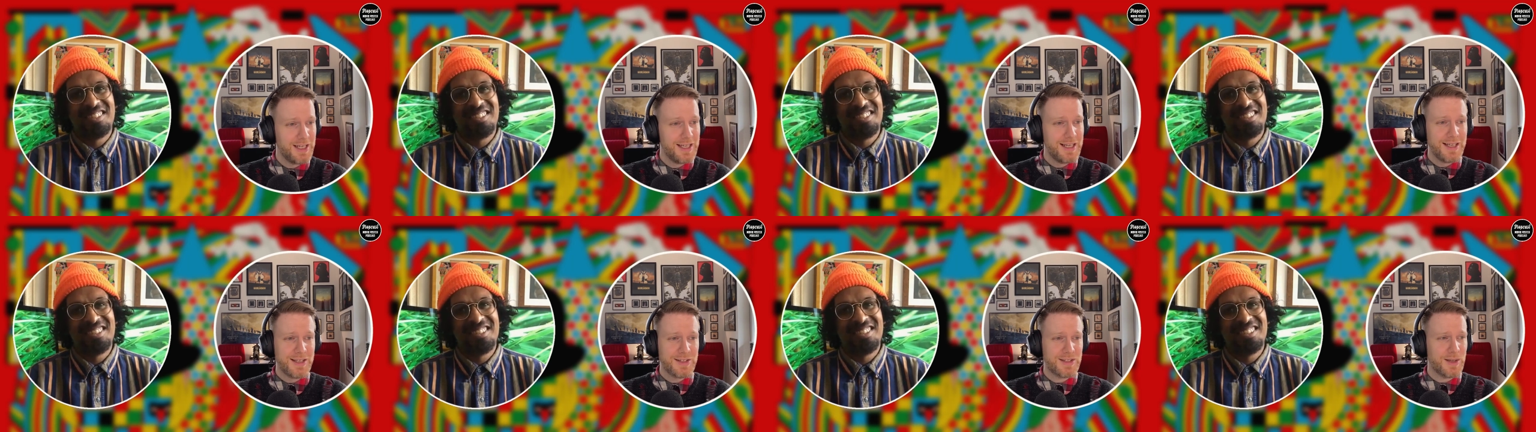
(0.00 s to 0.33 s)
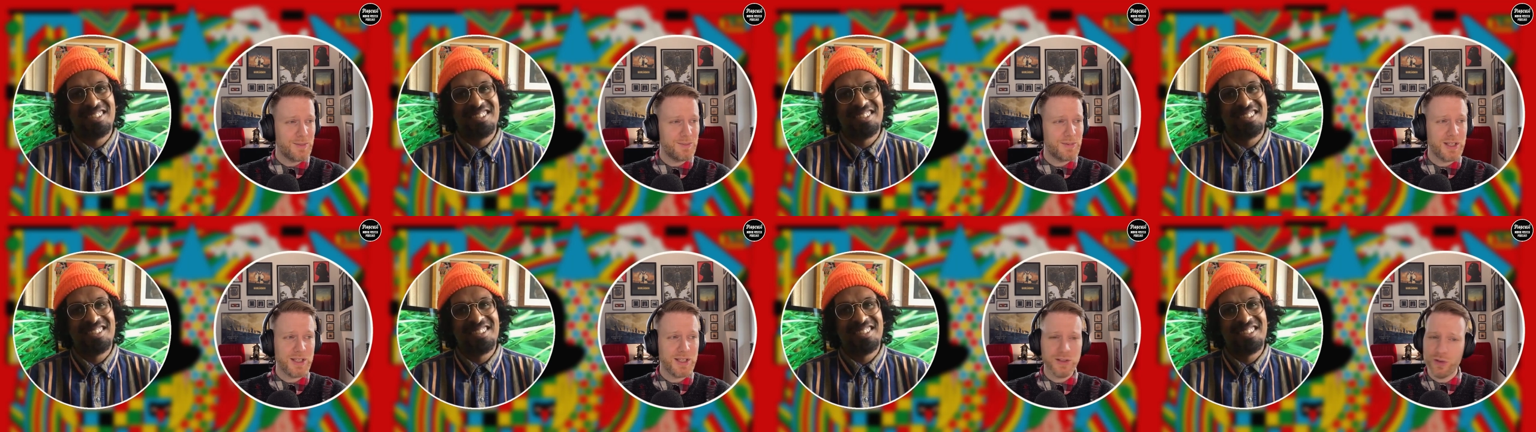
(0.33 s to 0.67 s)

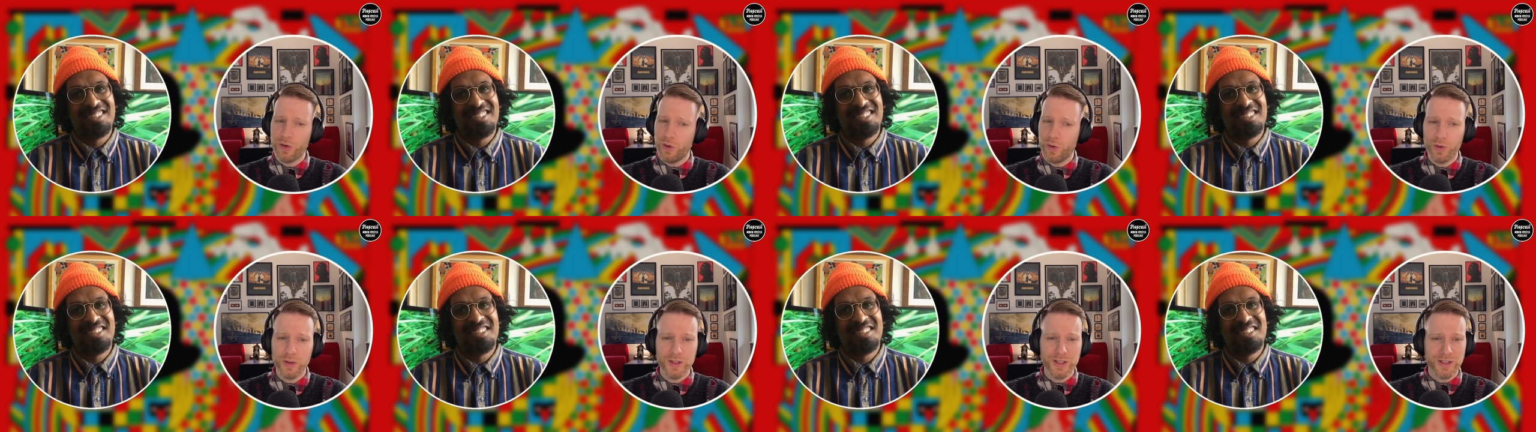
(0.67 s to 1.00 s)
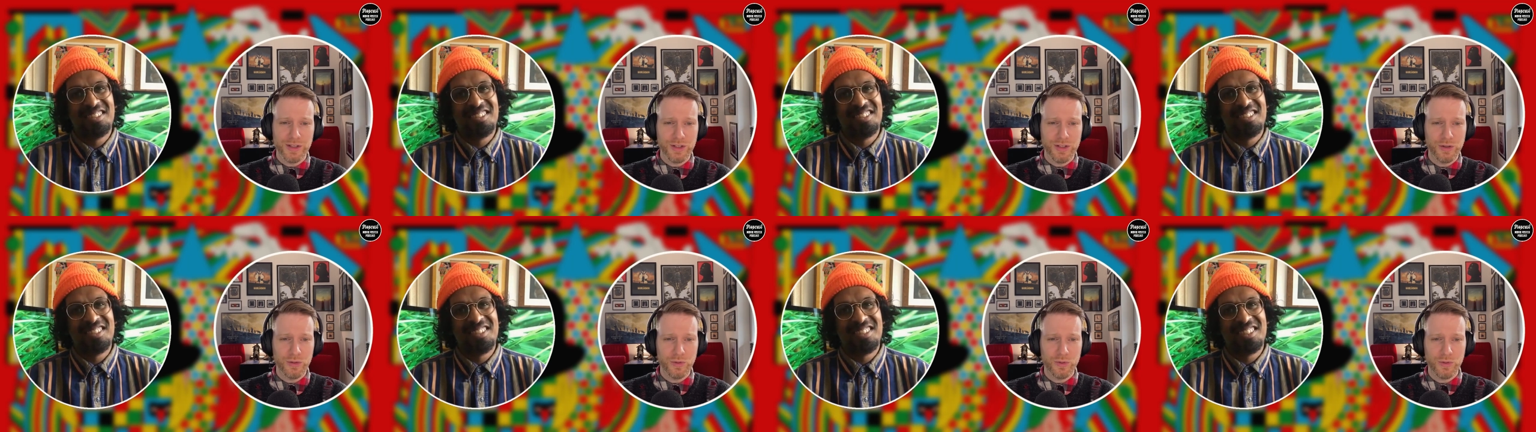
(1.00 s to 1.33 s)
Speaker 1: something totally
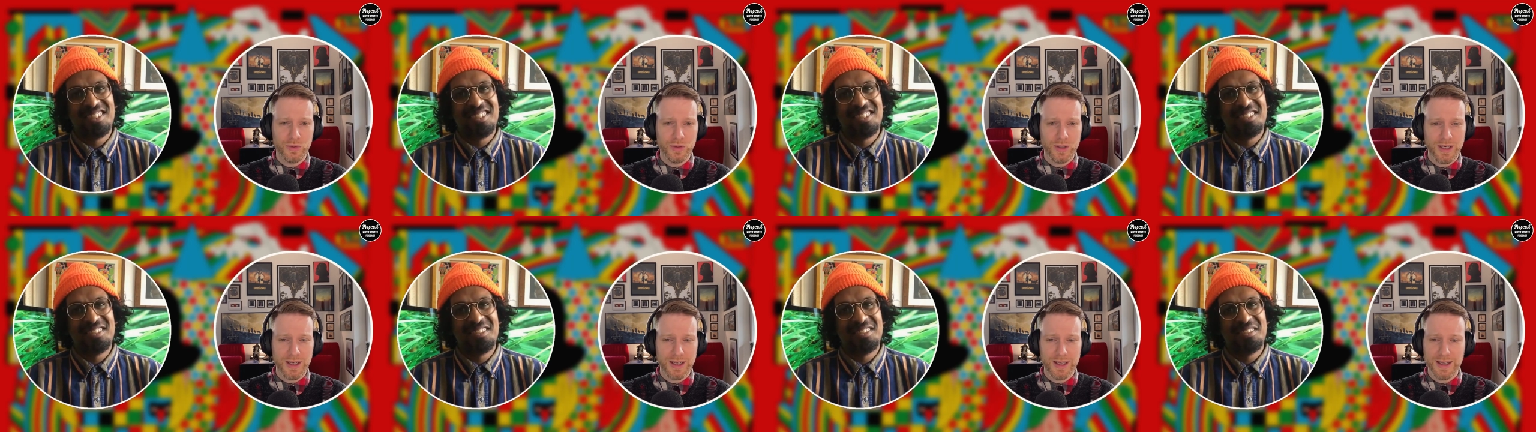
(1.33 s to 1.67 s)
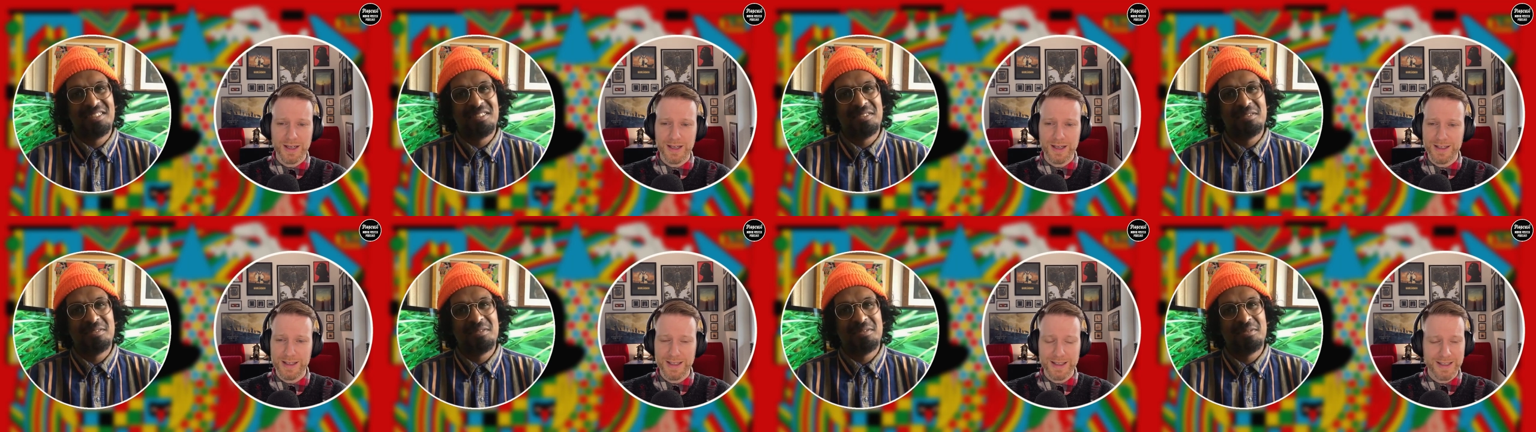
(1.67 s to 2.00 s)
new
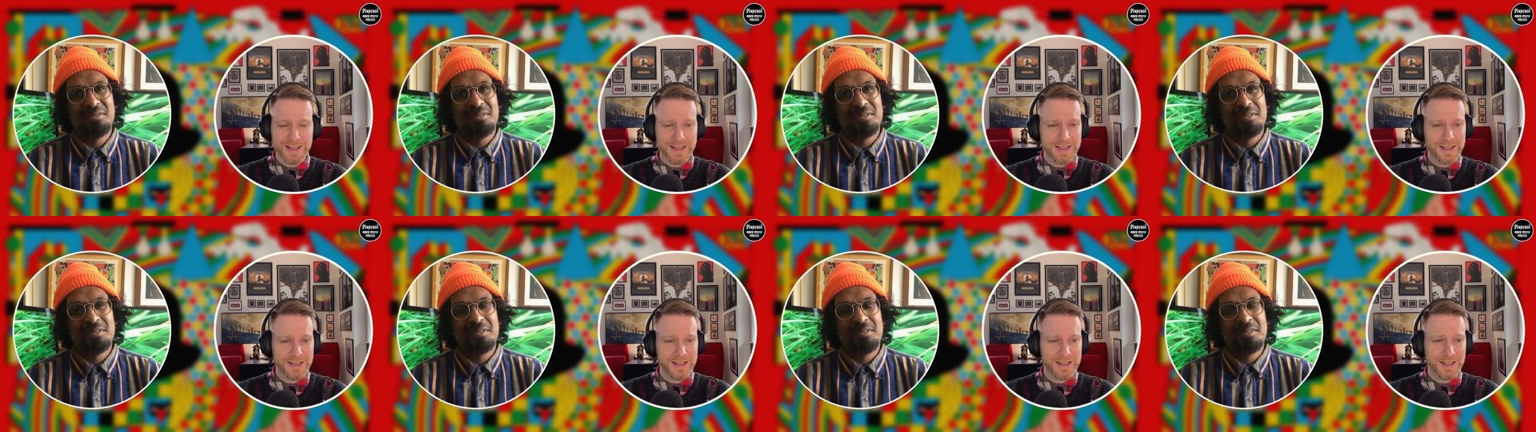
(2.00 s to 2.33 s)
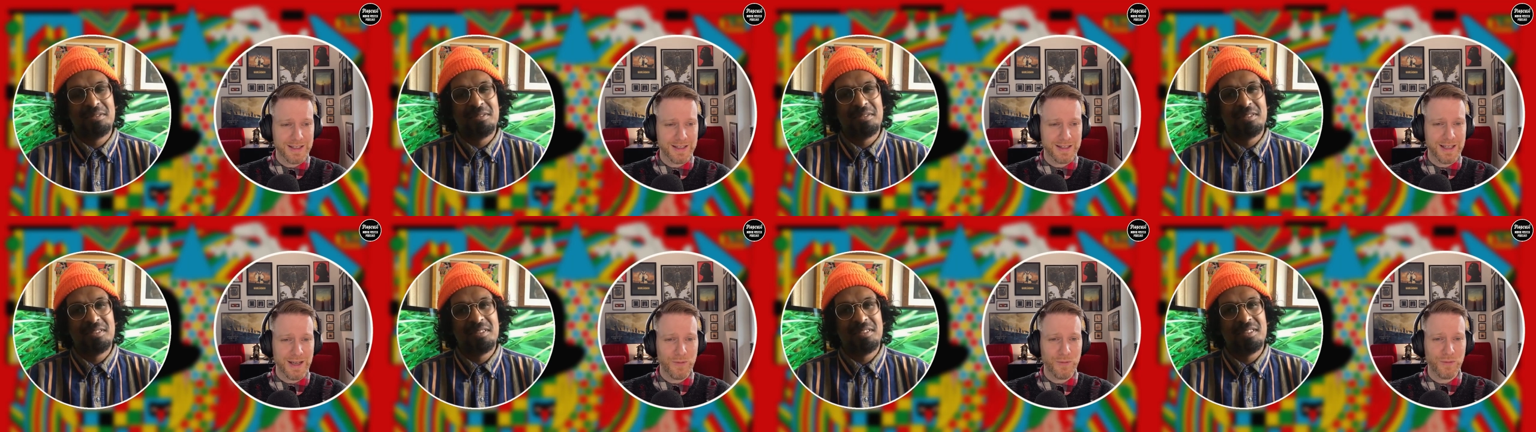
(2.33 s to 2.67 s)
uh, is
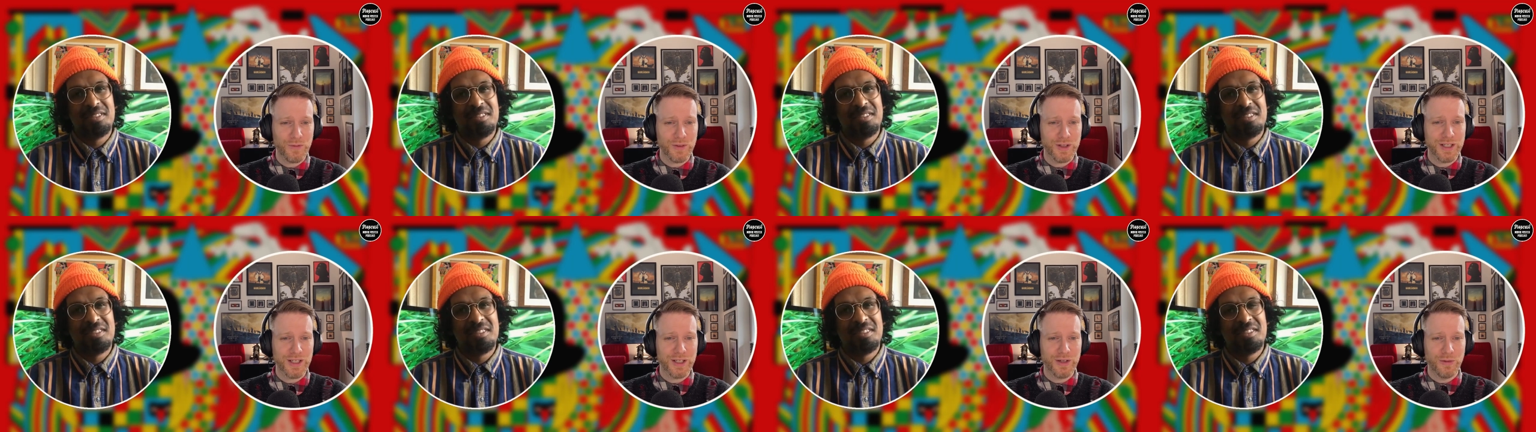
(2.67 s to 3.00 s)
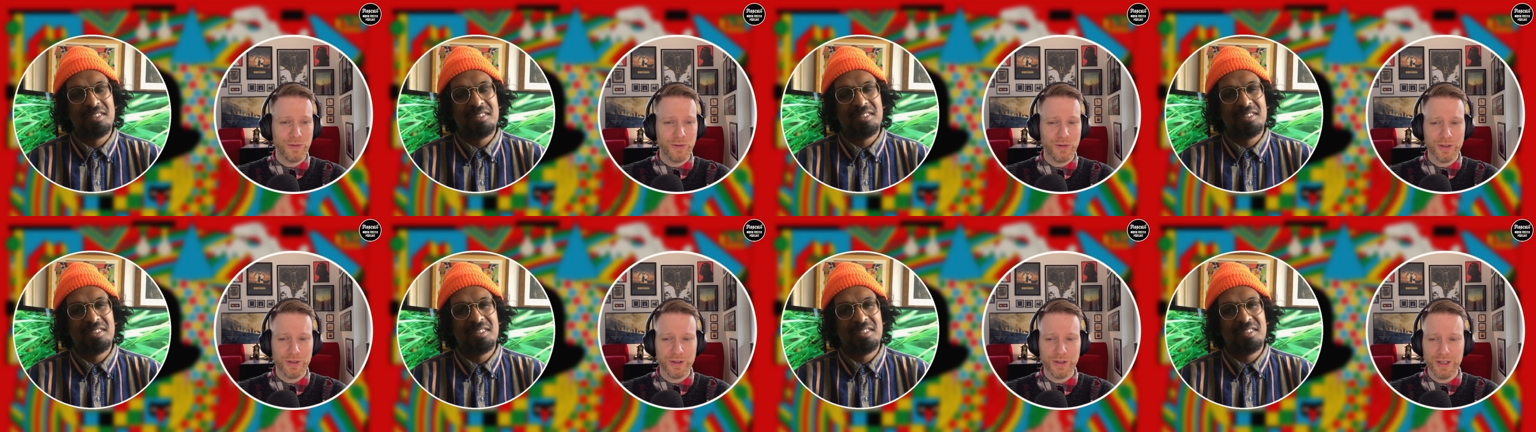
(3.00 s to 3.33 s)
definitely in
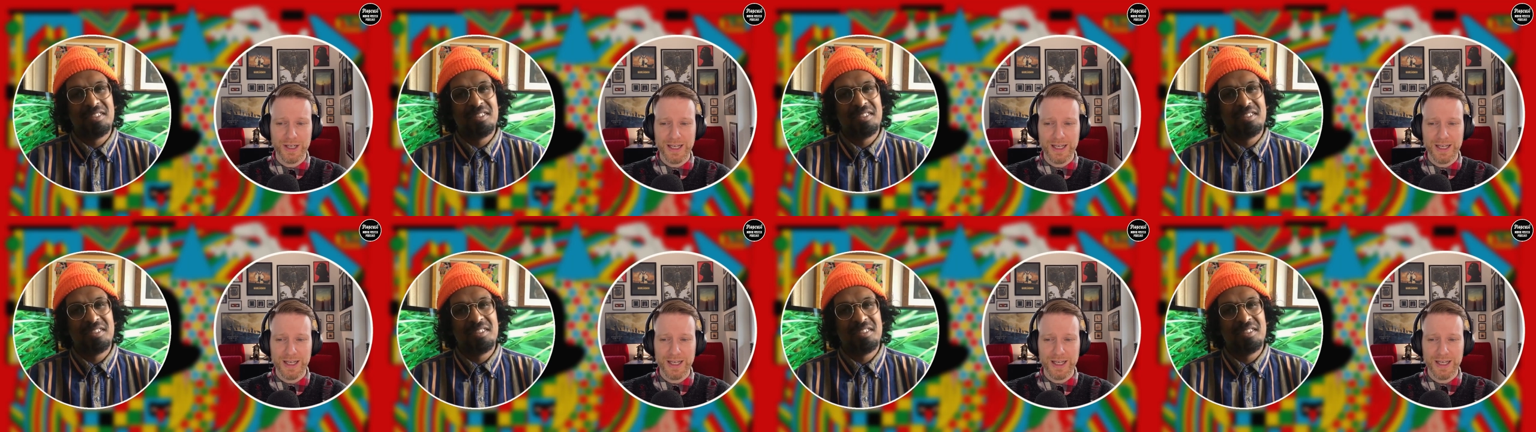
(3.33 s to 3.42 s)
order.